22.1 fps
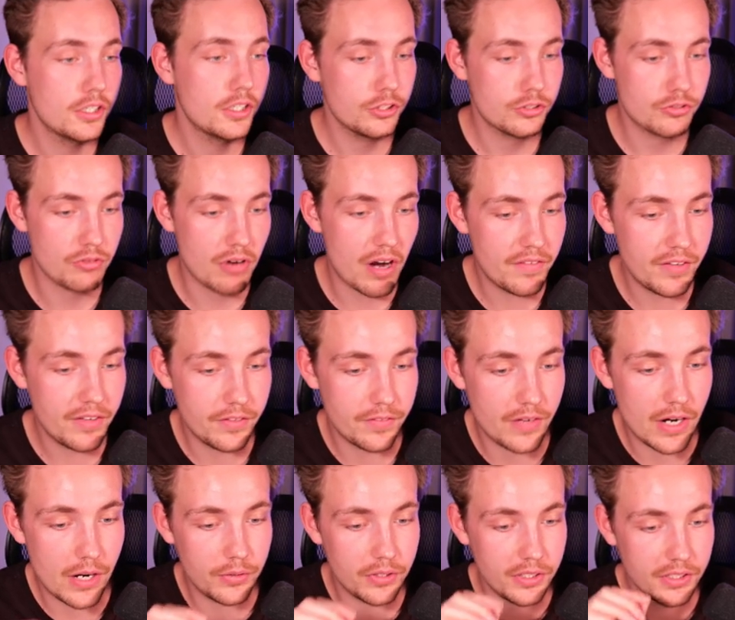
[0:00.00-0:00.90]
driving
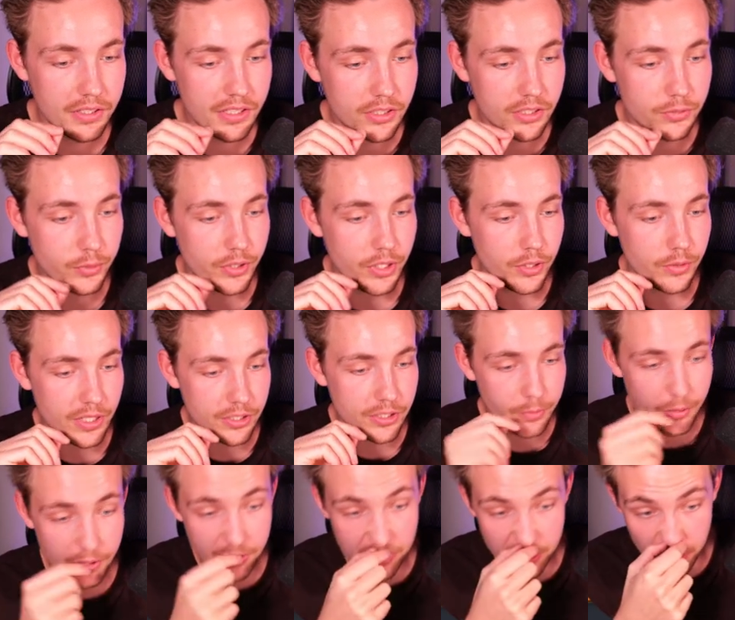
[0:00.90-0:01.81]
around in this video as
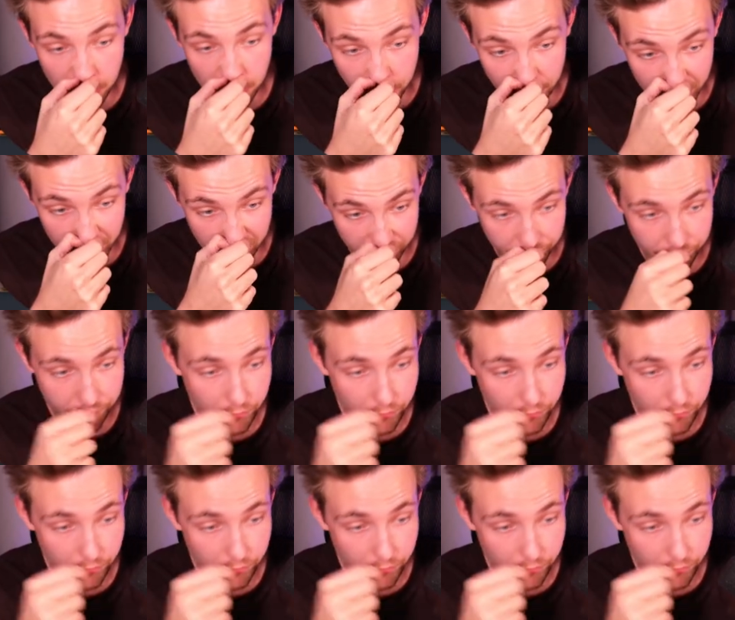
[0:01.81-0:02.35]
we can see we get some